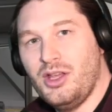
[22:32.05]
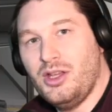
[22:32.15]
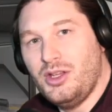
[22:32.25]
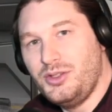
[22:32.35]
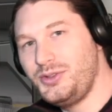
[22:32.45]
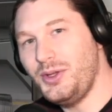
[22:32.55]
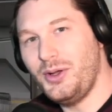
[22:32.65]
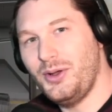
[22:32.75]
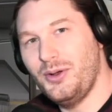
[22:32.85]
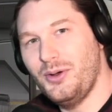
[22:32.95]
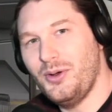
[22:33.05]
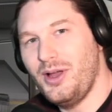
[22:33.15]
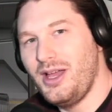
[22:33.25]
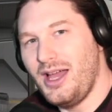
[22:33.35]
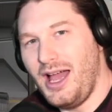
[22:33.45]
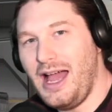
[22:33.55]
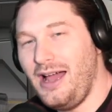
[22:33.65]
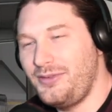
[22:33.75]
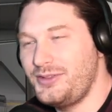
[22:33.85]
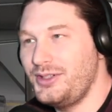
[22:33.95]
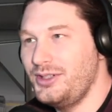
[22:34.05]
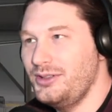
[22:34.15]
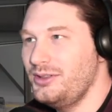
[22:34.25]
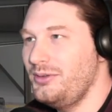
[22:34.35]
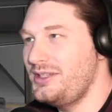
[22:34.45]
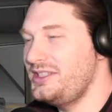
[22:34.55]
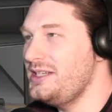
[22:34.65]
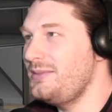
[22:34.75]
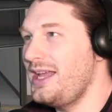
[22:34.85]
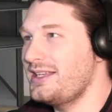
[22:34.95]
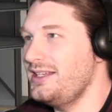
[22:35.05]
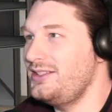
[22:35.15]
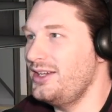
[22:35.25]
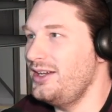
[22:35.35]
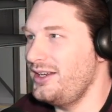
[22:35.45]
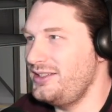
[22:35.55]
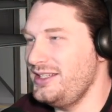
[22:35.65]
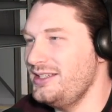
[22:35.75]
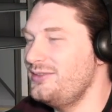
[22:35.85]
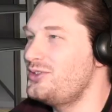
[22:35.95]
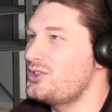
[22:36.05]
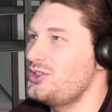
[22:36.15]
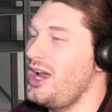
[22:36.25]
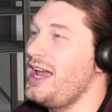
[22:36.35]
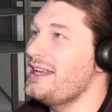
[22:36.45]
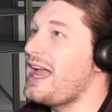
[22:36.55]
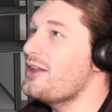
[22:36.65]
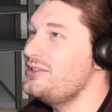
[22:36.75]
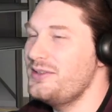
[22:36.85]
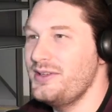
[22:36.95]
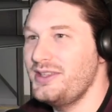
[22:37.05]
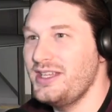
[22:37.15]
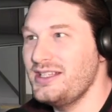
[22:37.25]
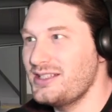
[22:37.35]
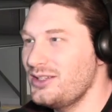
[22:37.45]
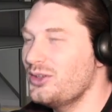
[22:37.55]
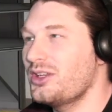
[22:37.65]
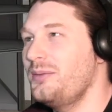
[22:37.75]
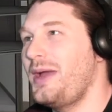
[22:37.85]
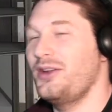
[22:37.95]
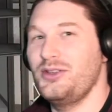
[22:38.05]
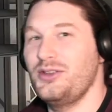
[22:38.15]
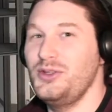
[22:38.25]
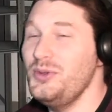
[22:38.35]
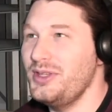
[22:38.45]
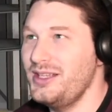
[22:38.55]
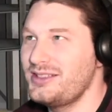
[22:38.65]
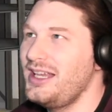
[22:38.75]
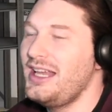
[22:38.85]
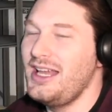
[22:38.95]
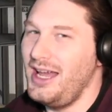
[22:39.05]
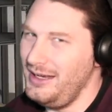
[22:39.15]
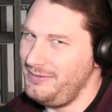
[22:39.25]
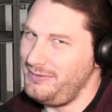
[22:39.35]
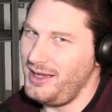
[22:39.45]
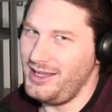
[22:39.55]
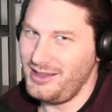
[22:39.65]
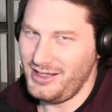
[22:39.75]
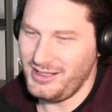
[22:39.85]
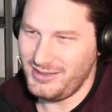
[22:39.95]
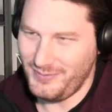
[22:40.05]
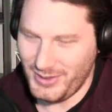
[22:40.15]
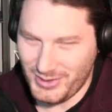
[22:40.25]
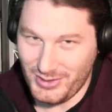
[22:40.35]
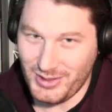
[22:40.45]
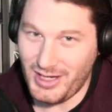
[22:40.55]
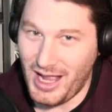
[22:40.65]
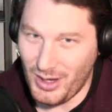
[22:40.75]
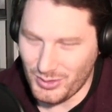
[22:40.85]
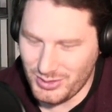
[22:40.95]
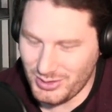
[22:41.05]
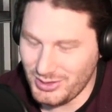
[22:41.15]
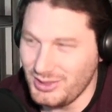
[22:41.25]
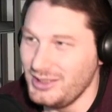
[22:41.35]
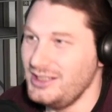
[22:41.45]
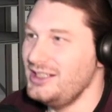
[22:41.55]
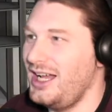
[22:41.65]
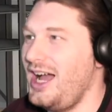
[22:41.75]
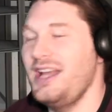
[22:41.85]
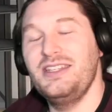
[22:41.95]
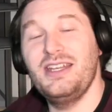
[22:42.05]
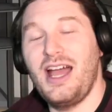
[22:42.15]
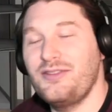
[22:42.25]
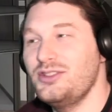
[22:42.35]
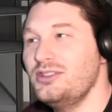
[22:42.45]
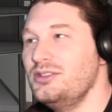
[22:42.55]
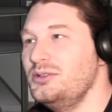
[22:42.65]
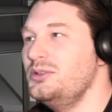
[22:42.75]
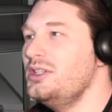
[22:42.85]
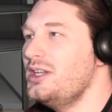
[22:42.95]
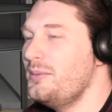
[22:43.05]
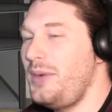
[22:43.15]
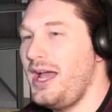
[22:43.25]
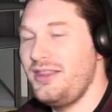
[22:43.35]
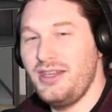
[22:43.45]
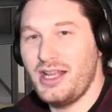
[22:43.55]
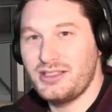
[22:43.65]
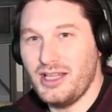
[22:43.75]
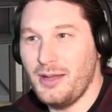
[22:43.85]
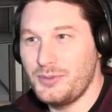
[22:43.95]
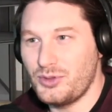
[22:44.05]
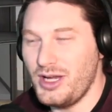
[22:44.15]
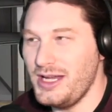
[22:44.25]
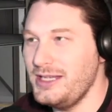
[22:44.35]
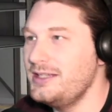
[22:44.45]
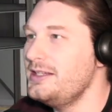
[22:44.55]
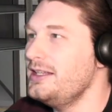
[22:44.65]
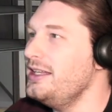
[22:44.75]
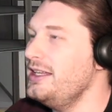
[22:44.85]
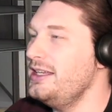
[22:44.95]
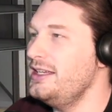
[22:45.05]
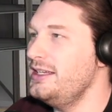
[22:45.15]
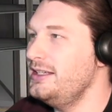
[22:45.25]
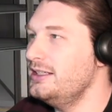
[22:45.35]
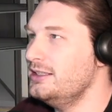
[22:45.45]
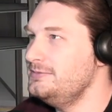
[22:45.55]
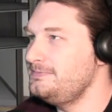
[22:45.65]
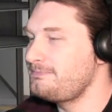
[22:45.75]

So, after what seemed like an eternity of trying out different things and looking up how to do this, I finally figured it out. I did have to buy the next upgrade in